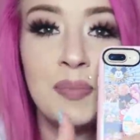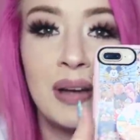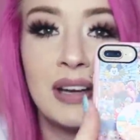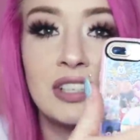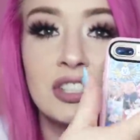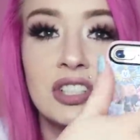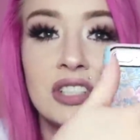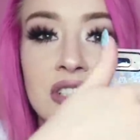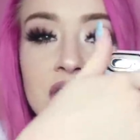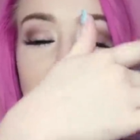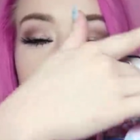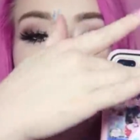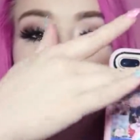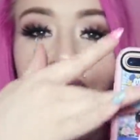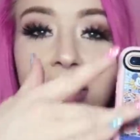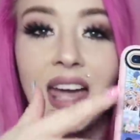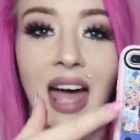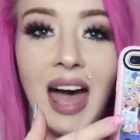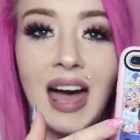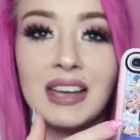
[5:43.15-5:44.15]
pictures of
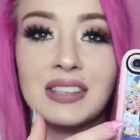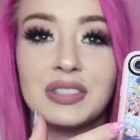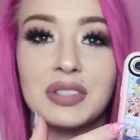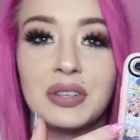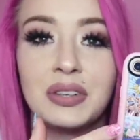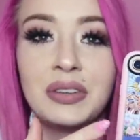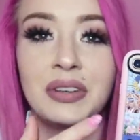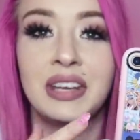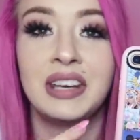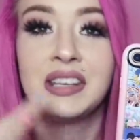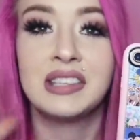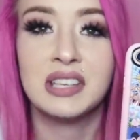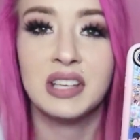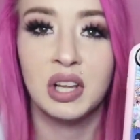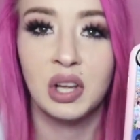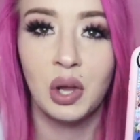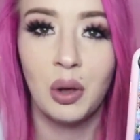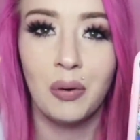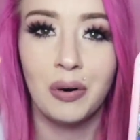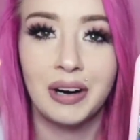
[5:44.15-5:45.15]
the castle in its
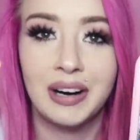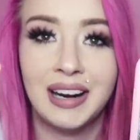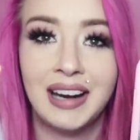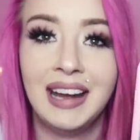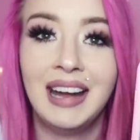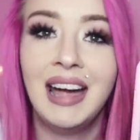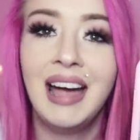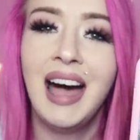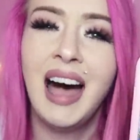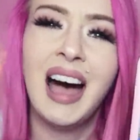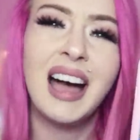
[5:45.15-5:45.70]
glory.